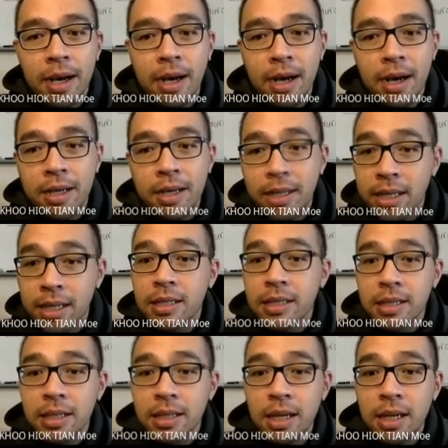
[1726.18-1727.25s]
it takes,
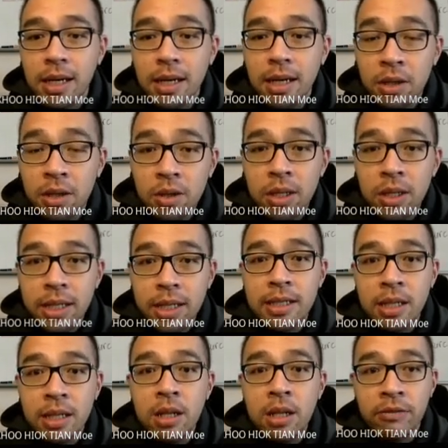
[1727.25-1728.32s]
it takes a
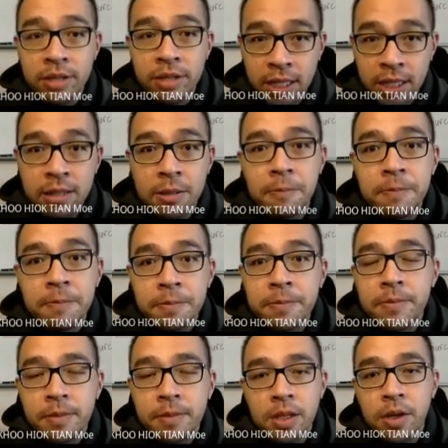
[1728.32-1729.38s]
lot of skill,
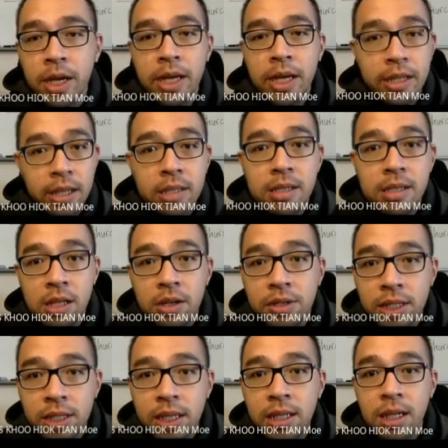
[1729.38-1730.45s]
okay? It takes a lot of
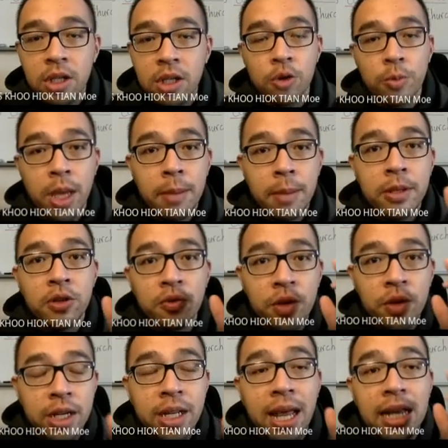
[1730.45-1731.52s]
skill to be able to read
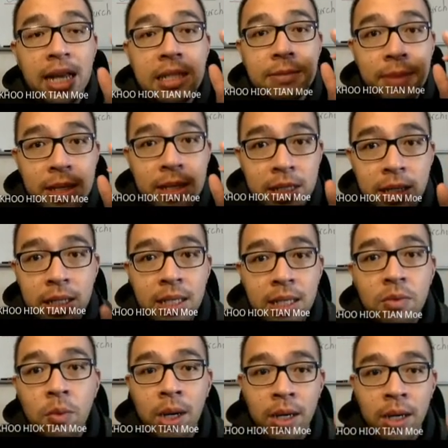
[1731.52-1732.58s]
it, especially
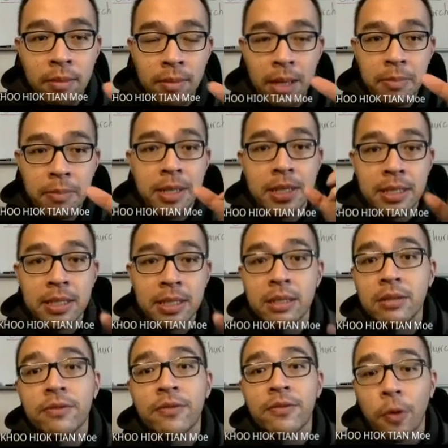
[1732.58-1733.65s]
when the baby is still
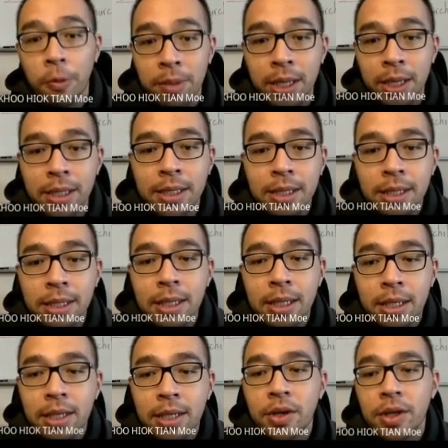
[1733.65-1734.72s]
forming.
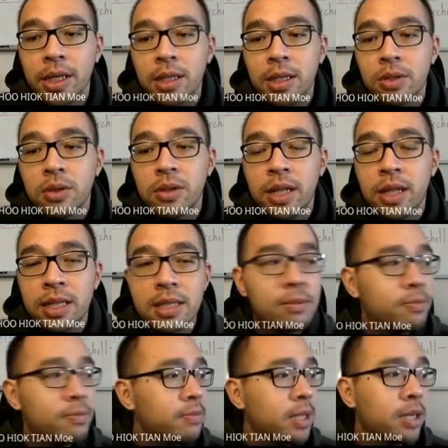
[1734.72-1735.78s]
Okay, so let's
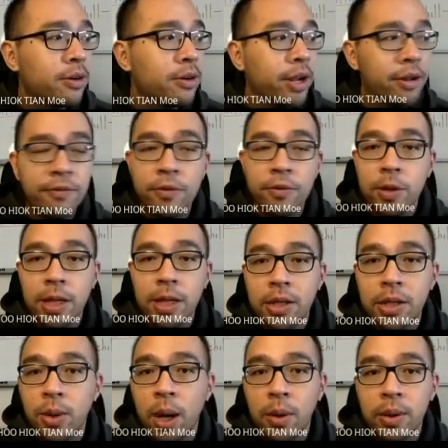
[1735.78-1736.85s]
be grateful
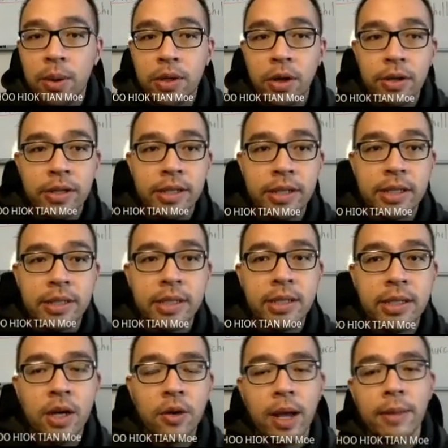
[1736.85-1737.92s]
our doctors.
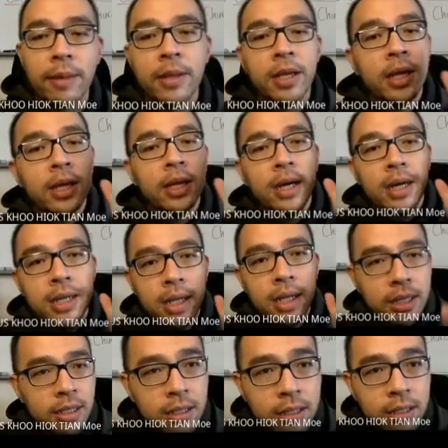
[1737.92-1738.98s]
All right,
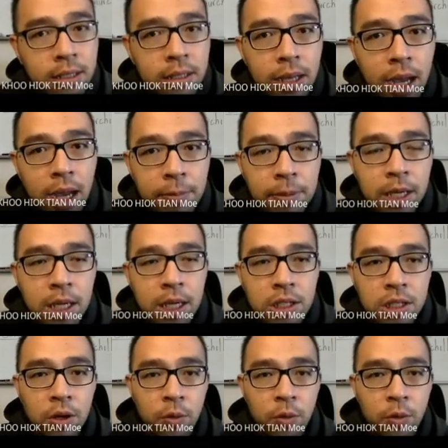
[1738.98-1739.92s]
another application of